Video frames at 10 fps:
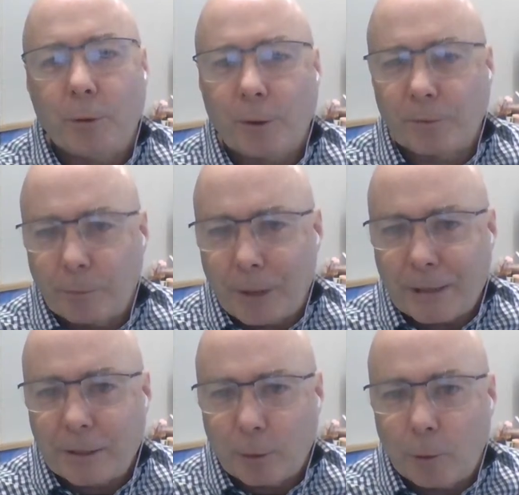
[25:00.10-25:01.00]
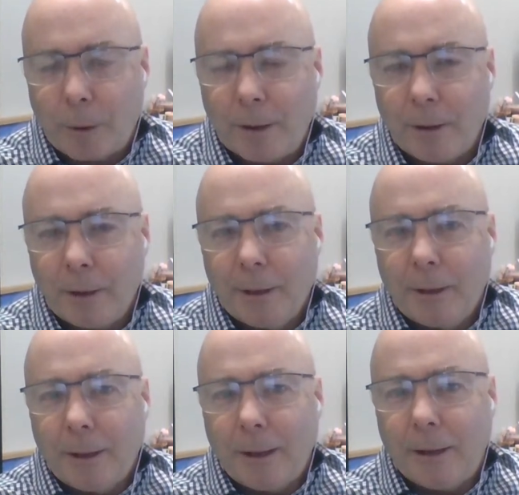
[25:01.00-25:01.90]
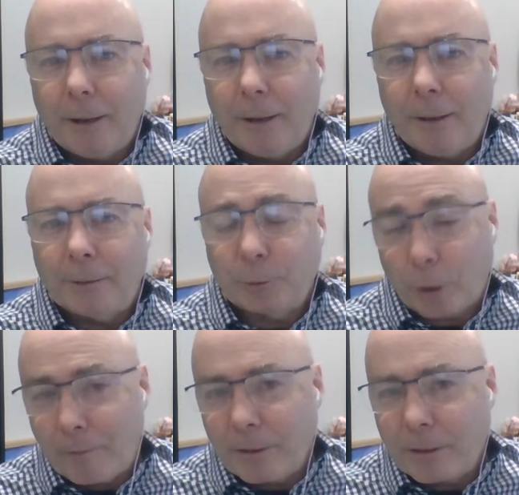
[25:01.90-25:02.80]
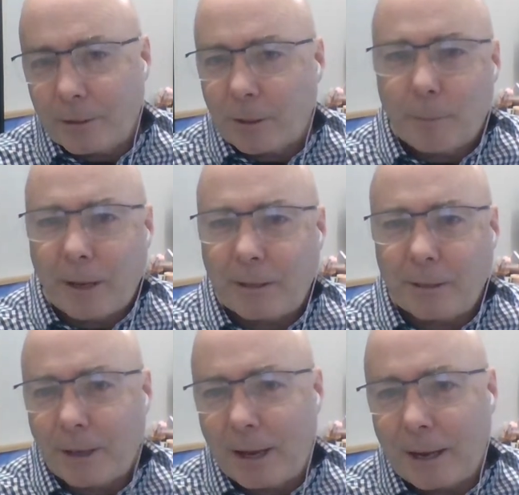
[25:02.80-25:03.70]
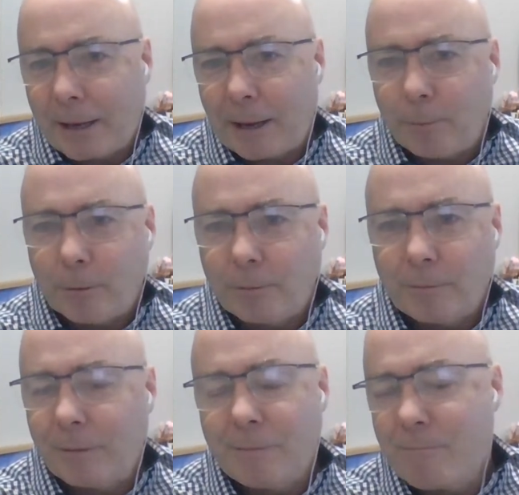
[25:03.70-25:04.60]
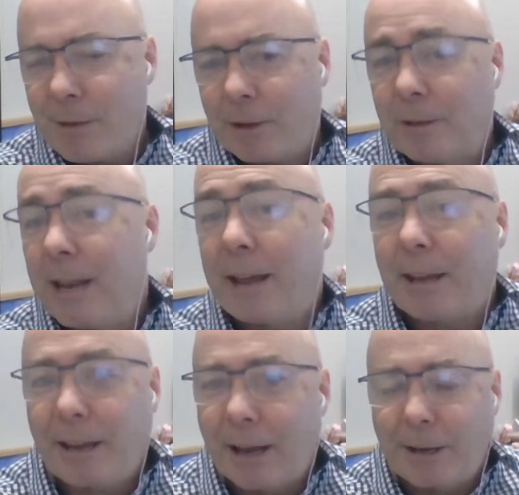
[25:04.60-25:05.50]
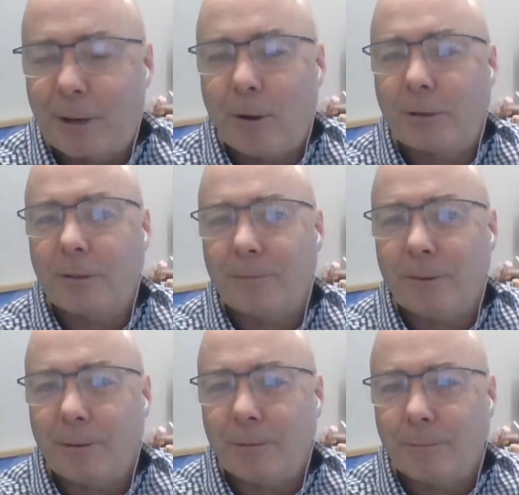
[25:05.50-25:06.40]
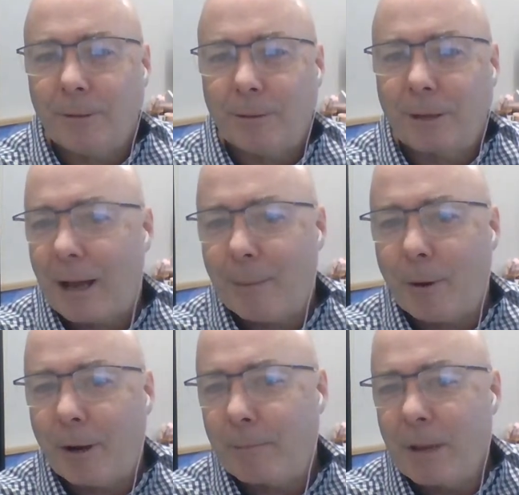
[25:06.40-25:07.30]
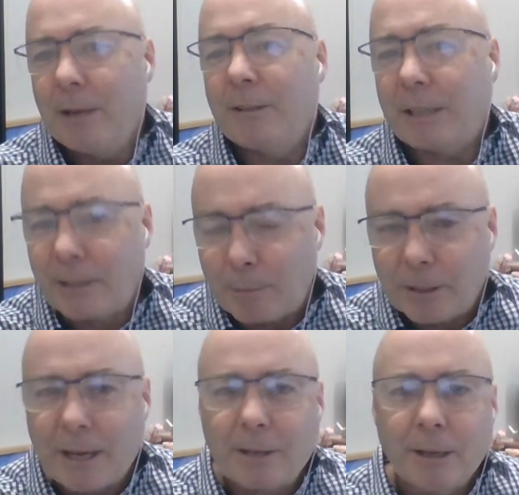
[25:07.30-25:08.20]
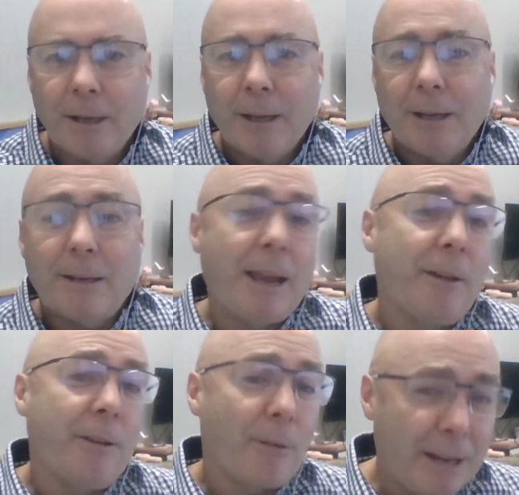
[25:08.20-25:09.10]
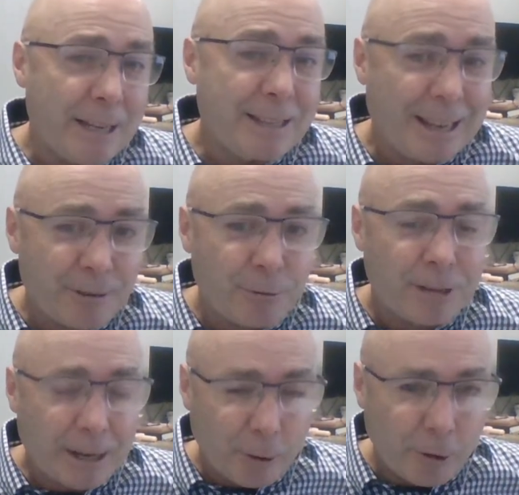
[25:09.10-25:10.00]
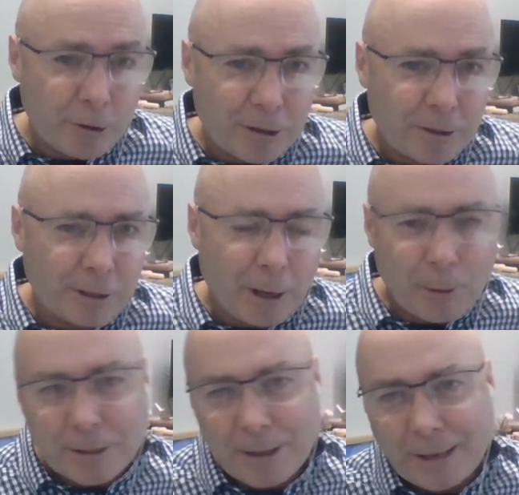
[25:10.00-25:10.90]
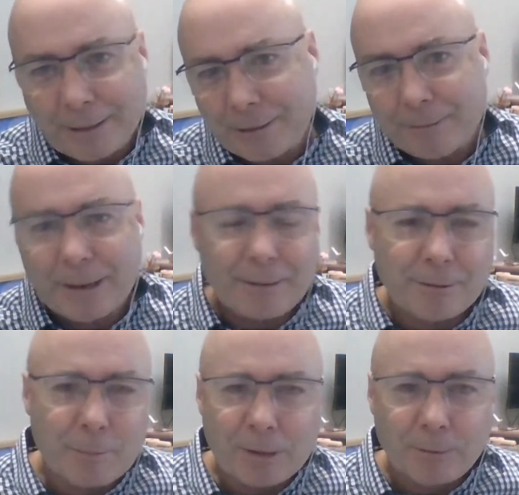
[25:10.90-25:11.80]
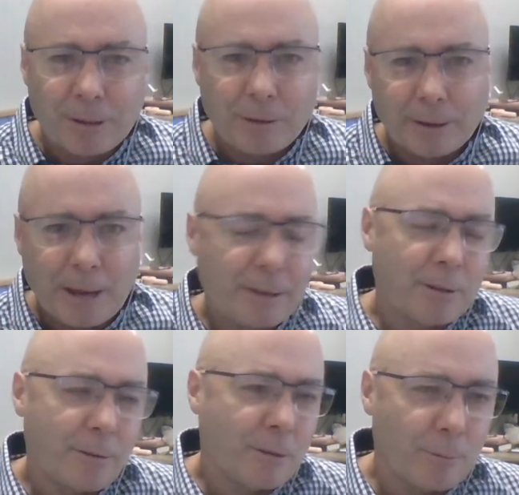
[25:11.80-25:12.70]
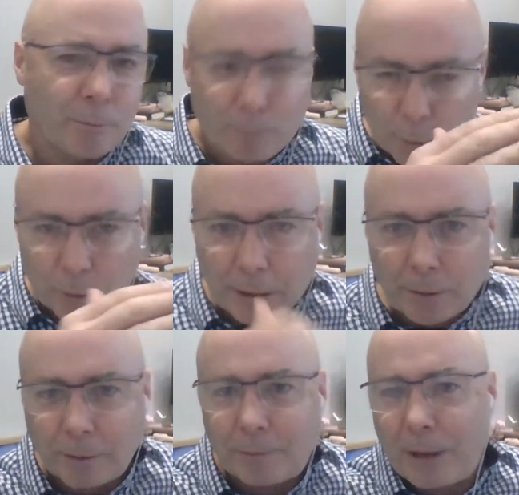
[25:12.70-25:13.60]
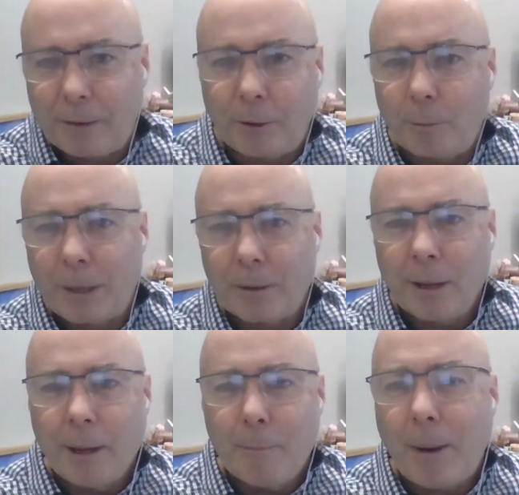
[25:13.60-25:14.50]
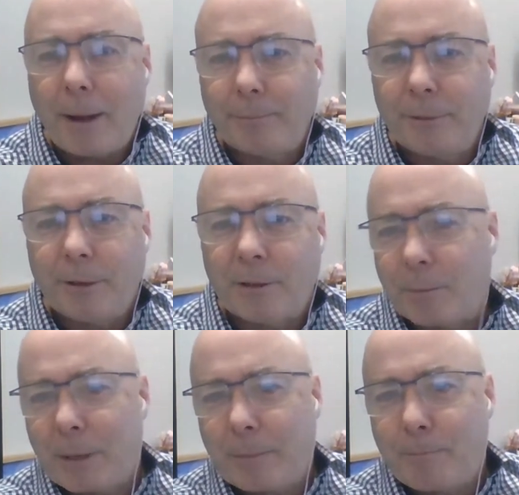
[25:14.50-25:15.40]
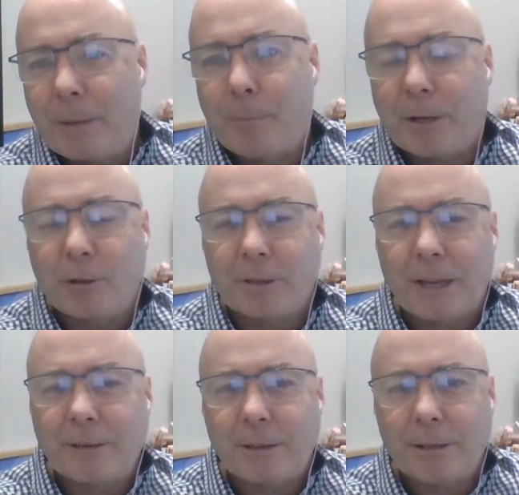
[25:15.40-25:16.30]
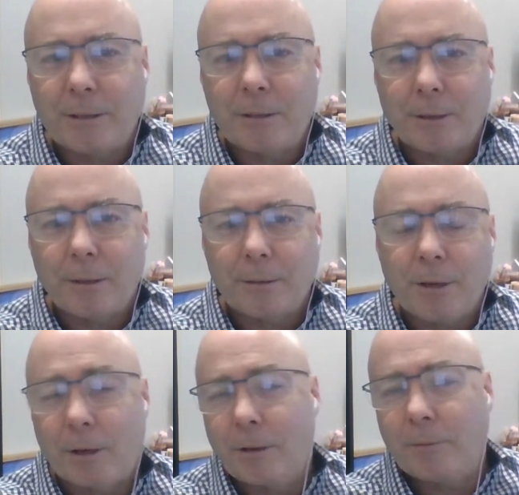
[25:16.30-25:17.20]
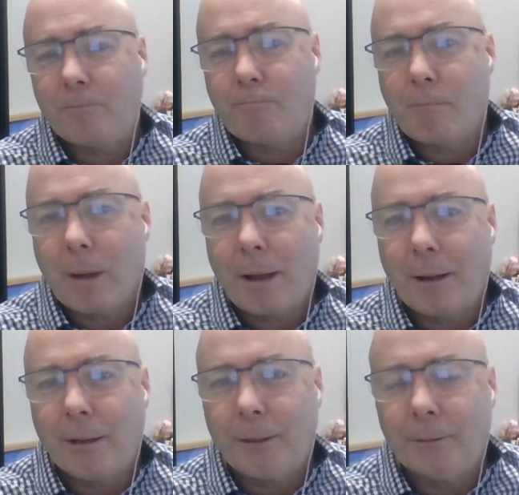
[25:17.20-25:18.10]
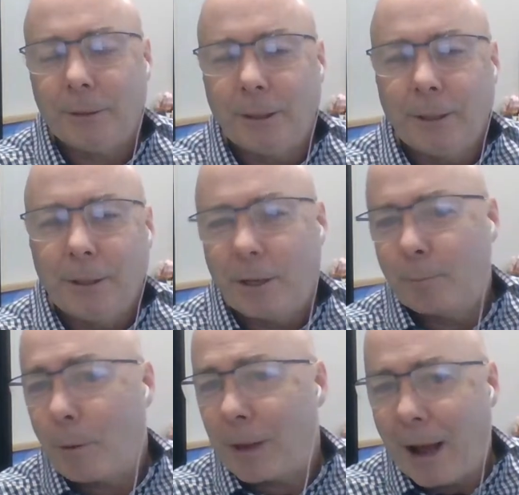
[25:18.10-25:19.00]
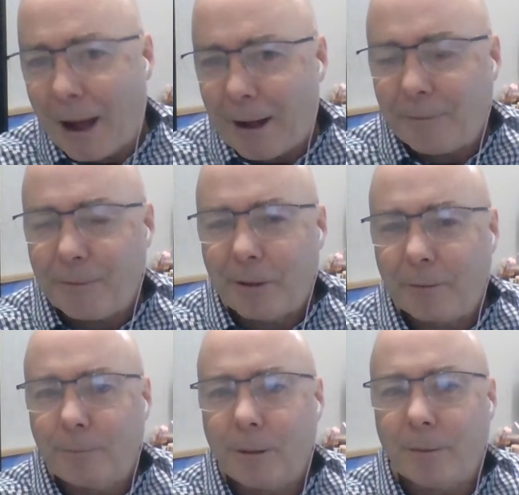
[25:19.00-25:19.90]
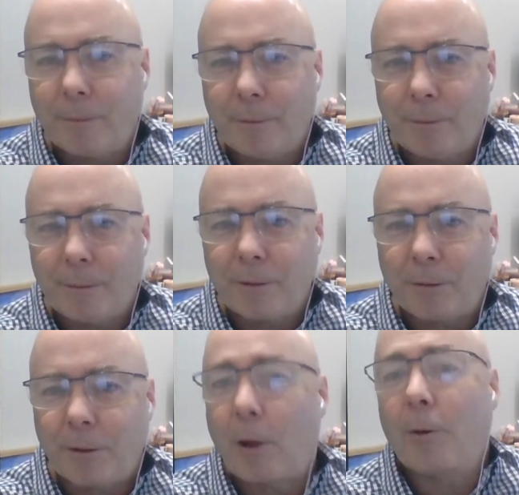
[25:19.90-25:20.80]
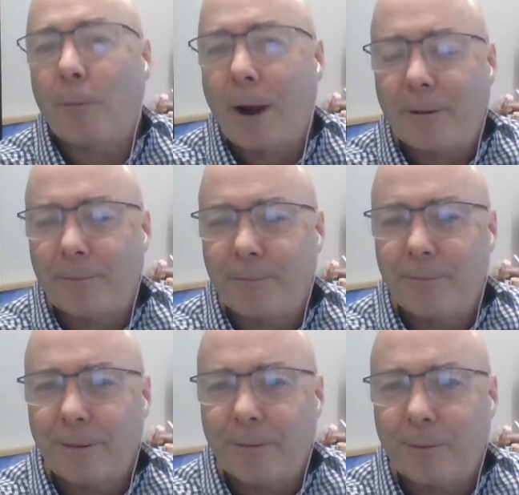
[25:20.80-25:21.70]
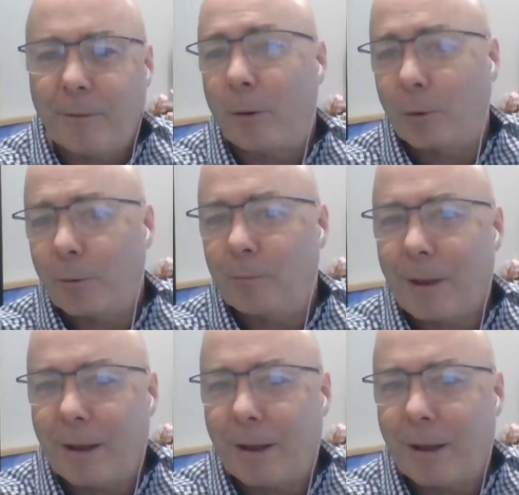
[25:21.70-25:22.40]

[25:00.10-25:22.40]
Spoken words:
you're doing is replacing Uber drivers, and so you're basically saying, okay, well, now you can cut your costs of your car by 60%. Now there is extra technology that's going to go into that, and some extra things like that. So we'll need to lift that a little bit. But there's a big picture sense is you could probably halve the going rate of what